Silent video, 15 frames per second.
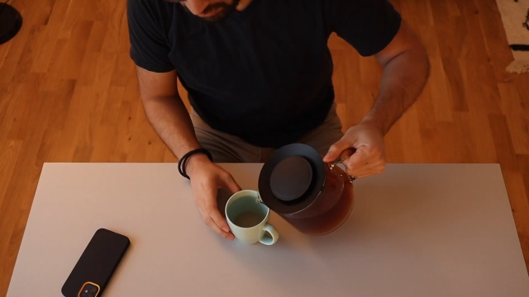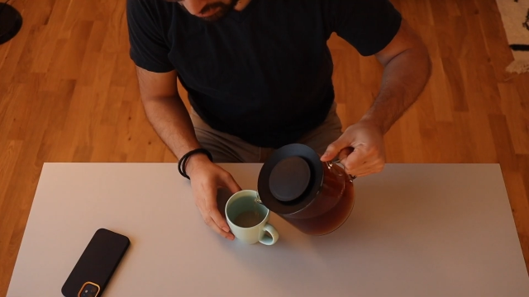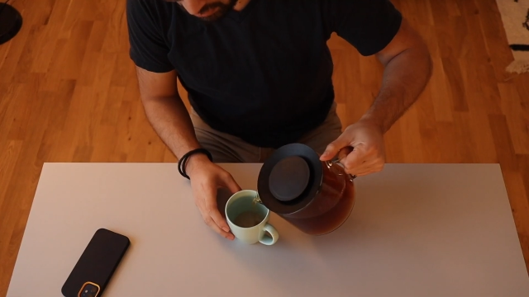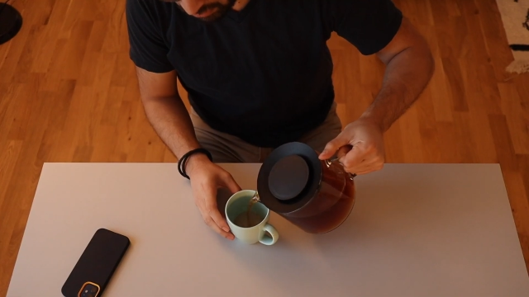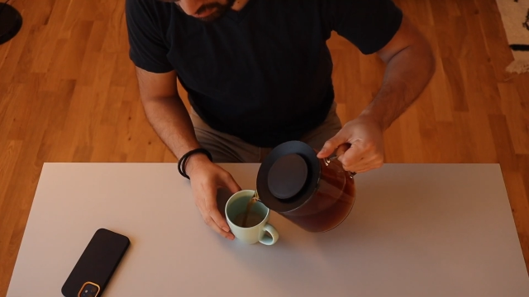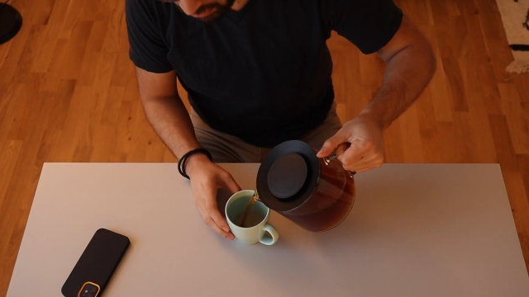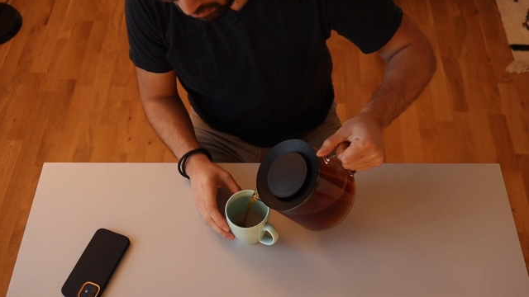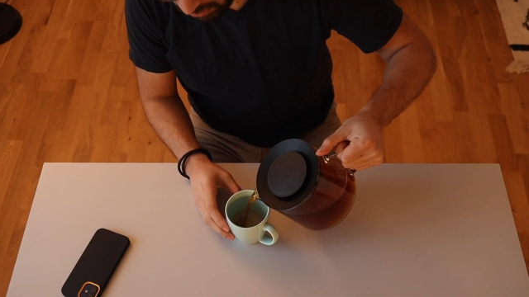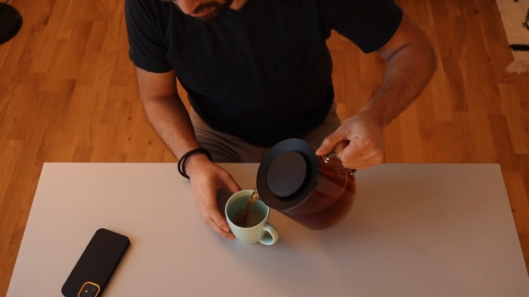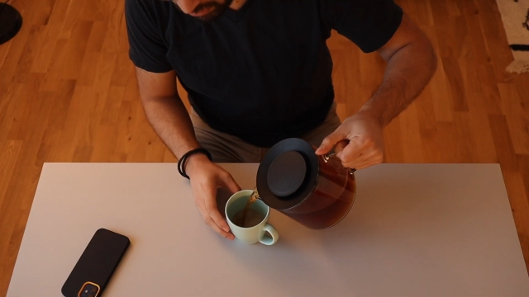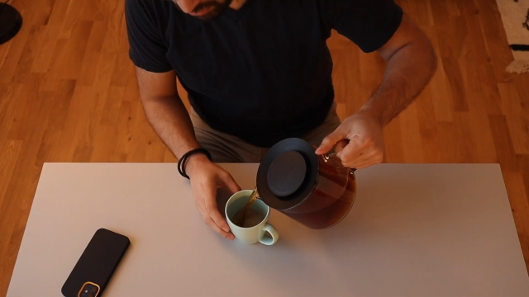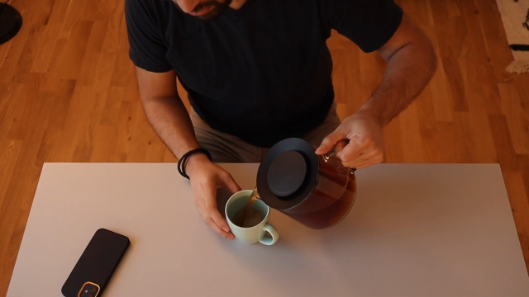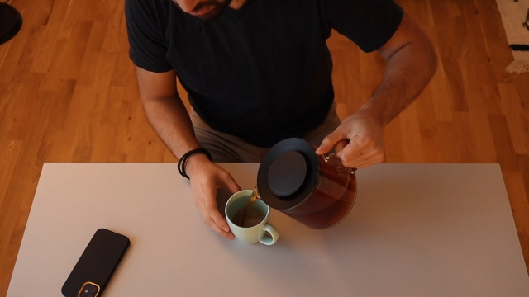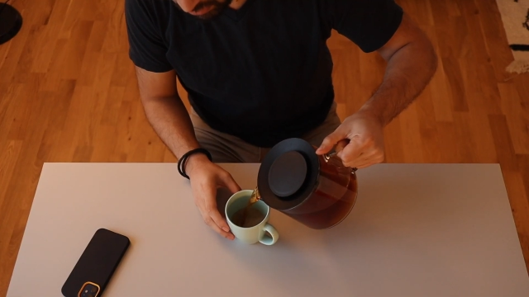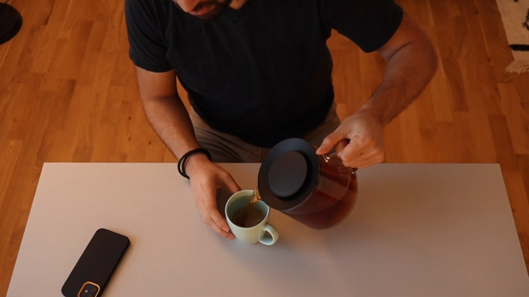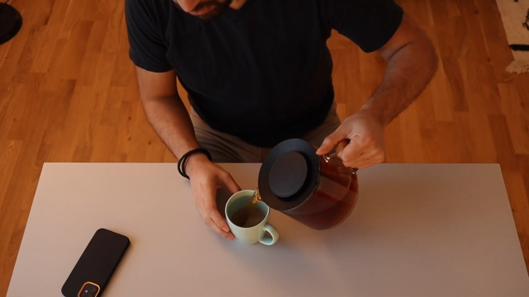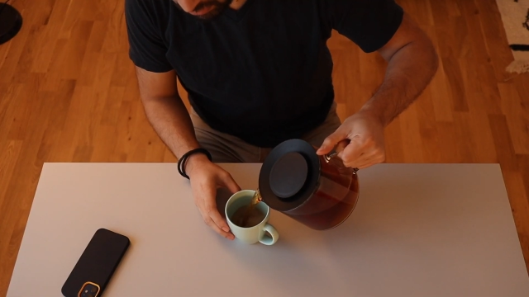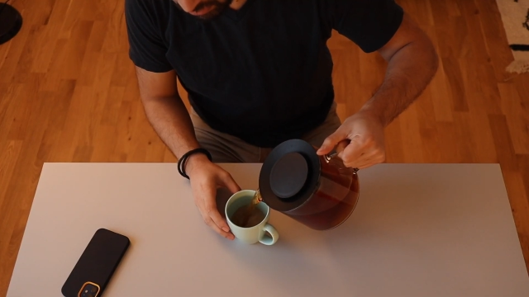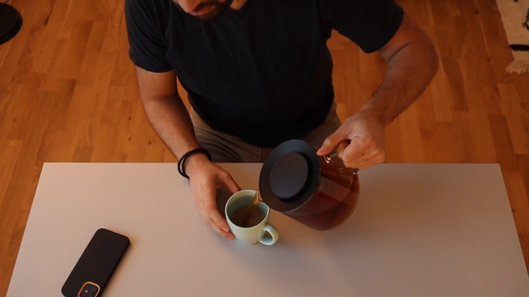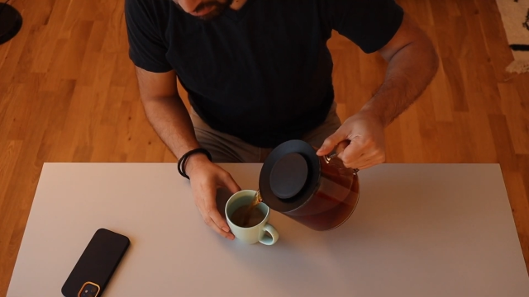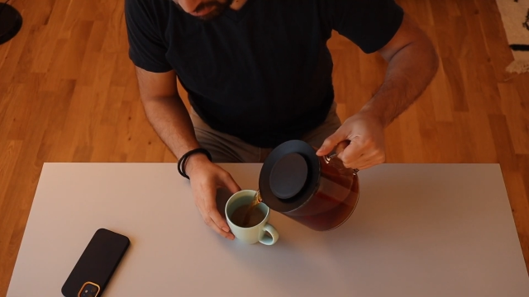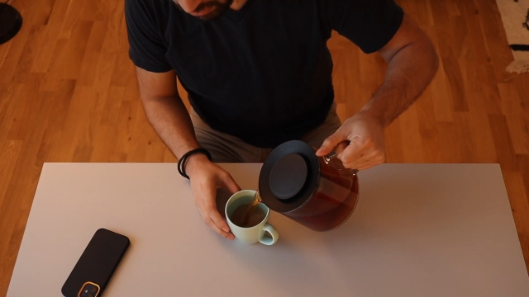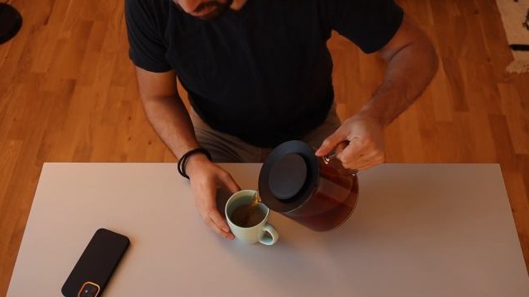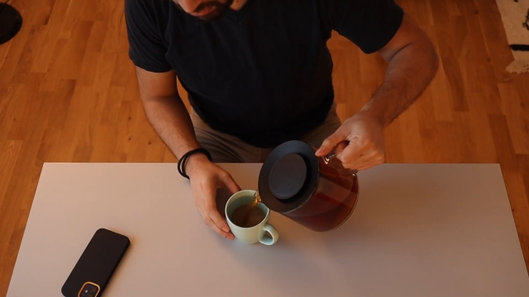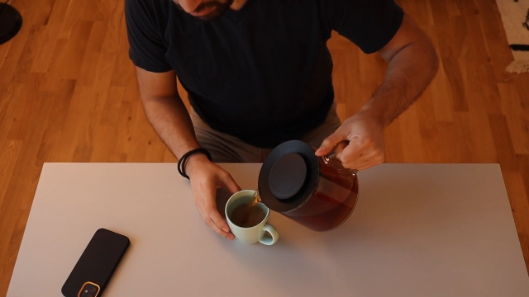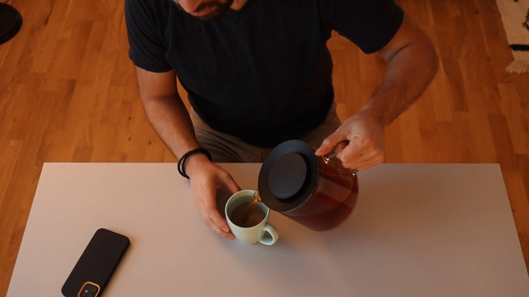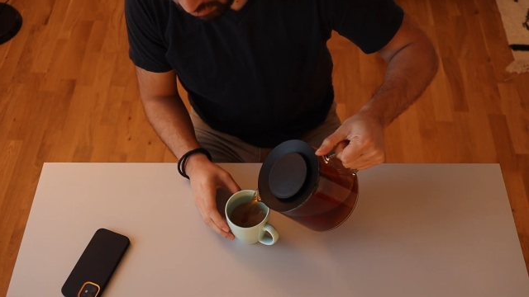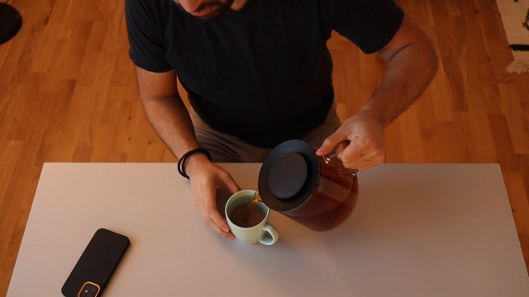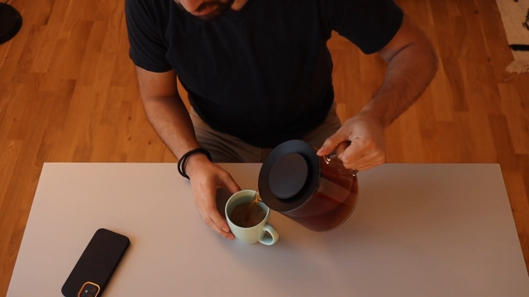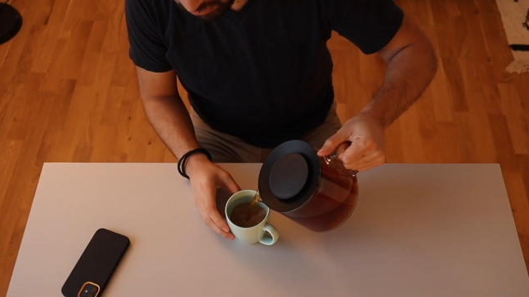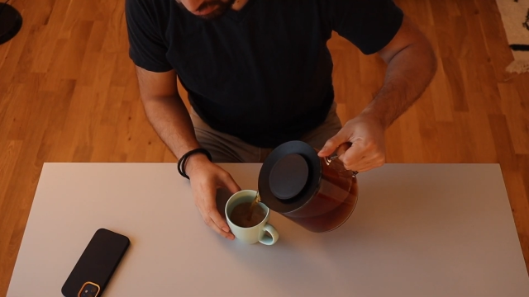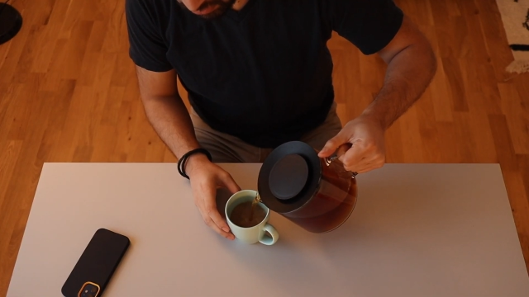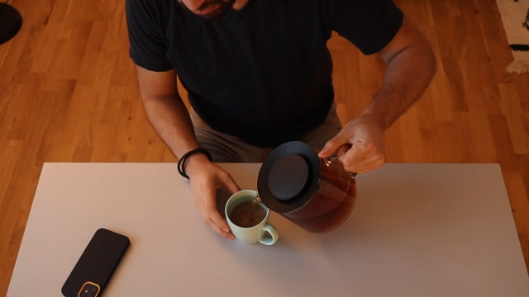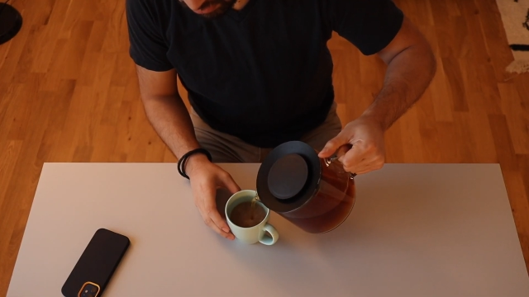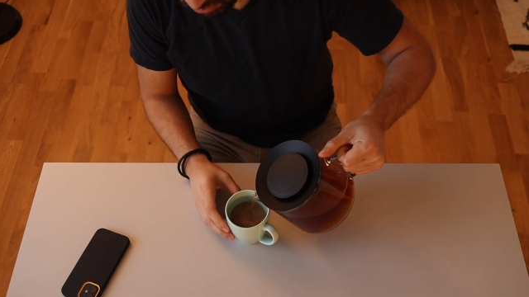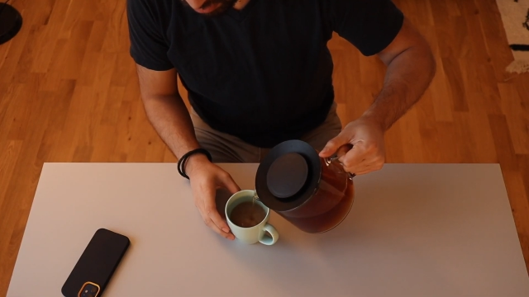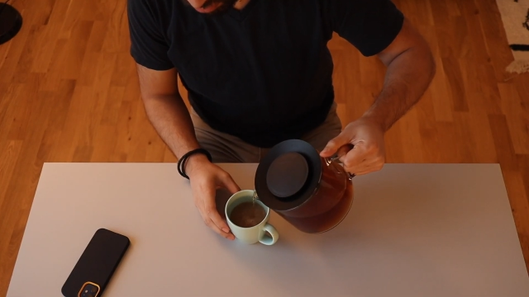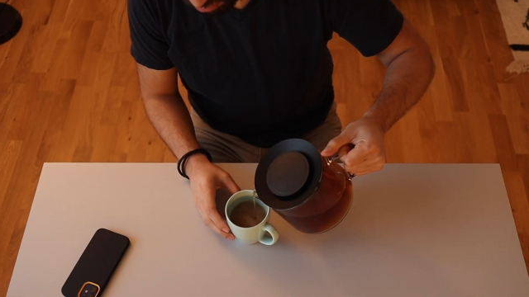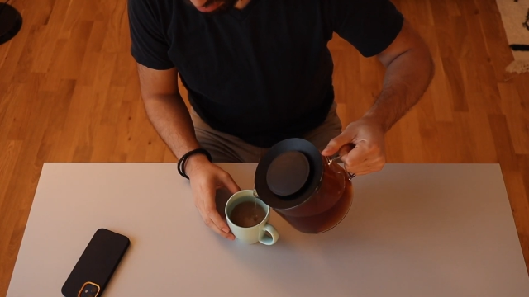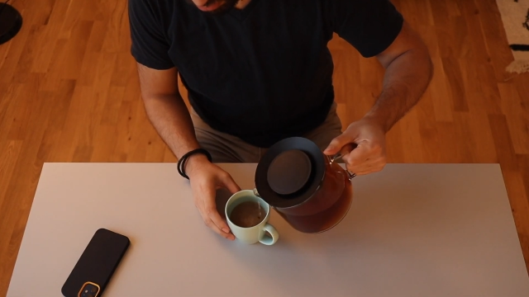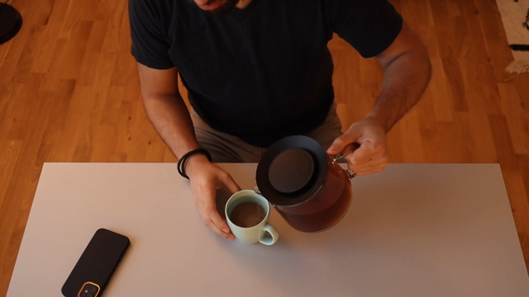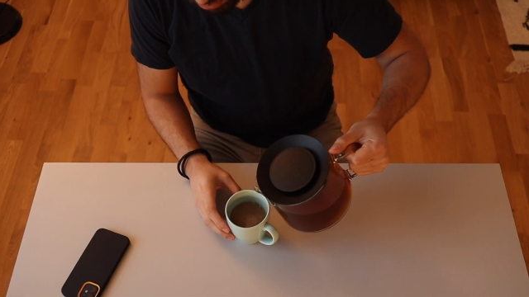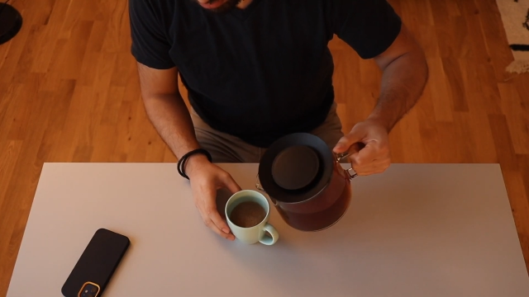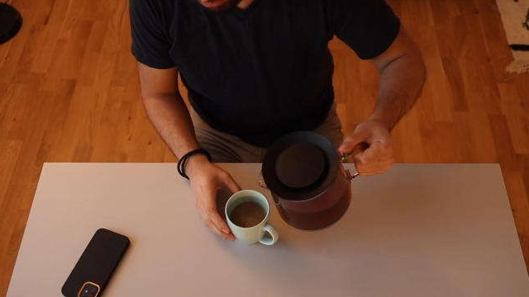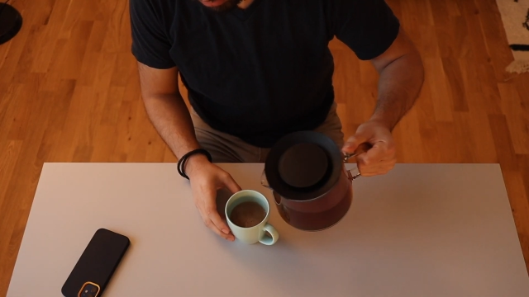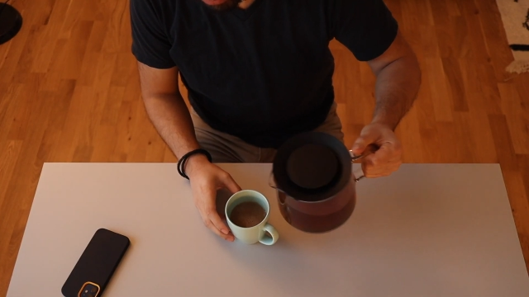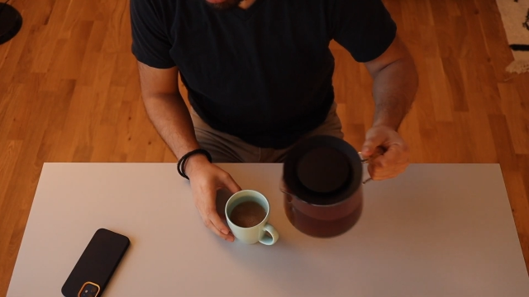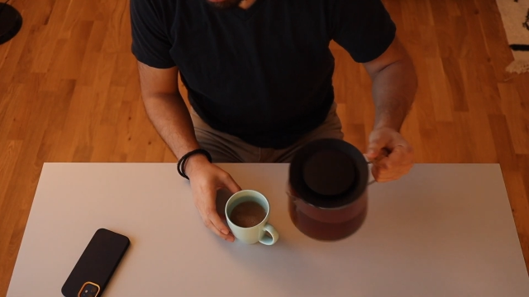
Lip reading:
(no speaker visible)